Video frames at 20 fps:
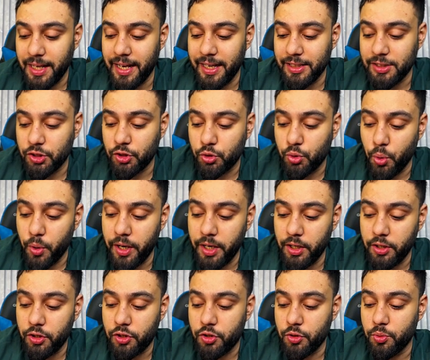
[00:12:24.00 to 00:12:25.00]
is
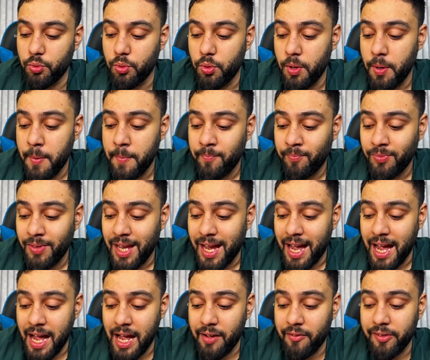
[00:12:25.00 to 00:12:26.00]
going to
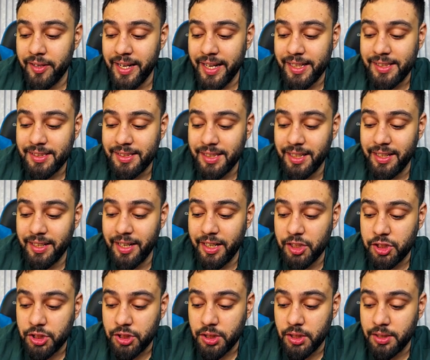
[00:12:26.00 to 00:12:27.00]
have an
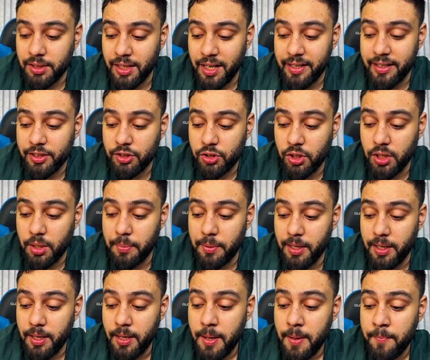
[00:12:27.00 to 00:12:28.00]
acceleration that is going to
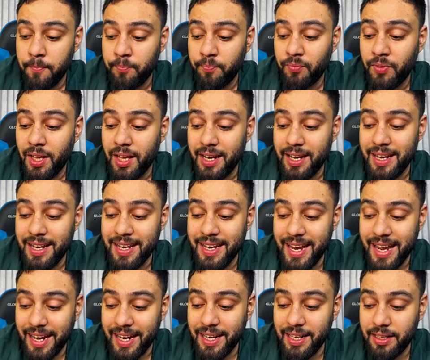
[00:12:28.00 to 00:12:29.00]
be
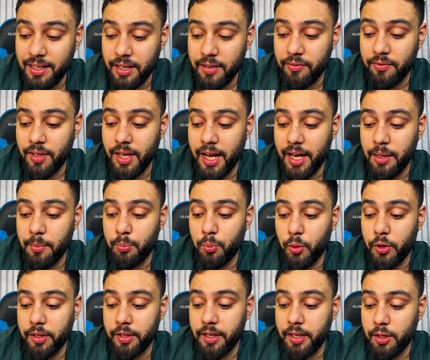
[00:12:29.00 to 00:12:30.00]
negative
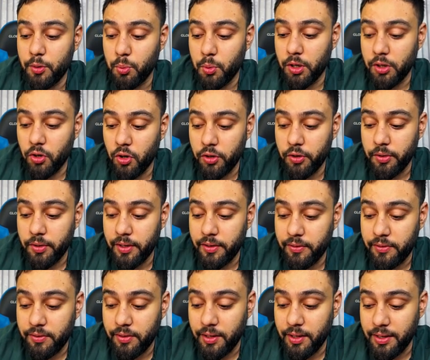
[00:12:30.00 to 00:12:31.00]
9.81, or you can
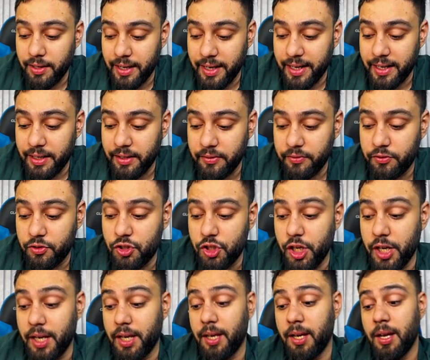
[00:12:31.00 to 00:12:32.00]
say negative
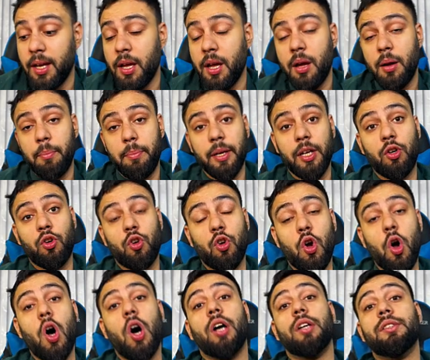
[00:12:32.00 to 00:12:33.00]
g,
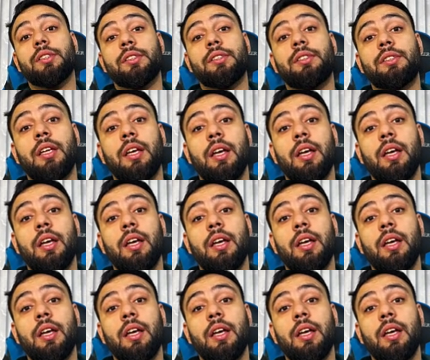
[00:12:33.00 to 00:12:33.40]
because